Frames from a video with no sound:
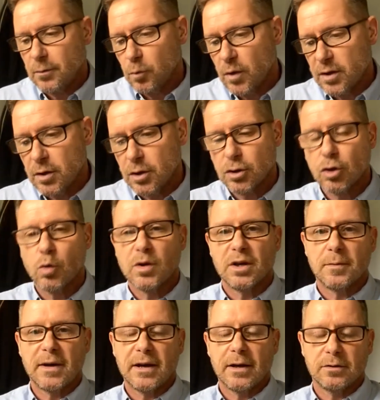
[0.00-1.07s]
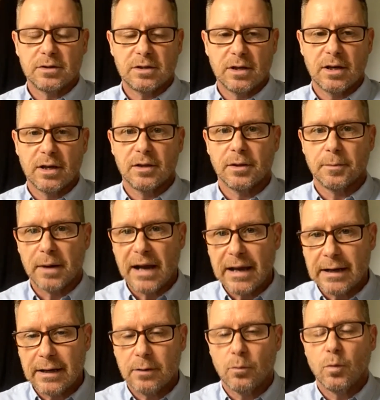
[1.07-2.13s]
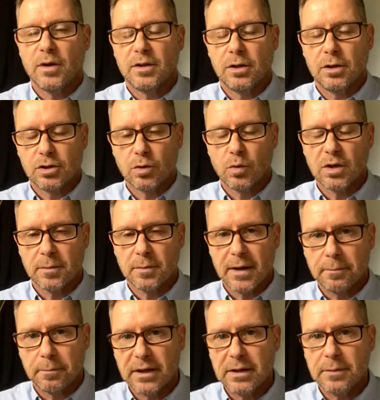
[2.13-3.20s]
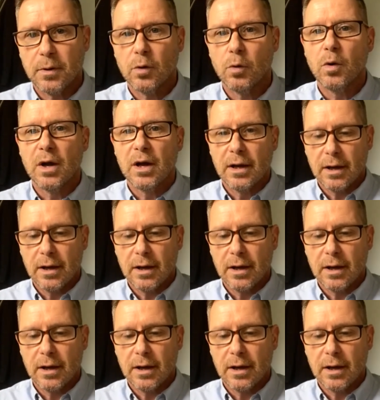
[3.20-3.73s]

Whether you're talking about the planet, whether you're talking about people,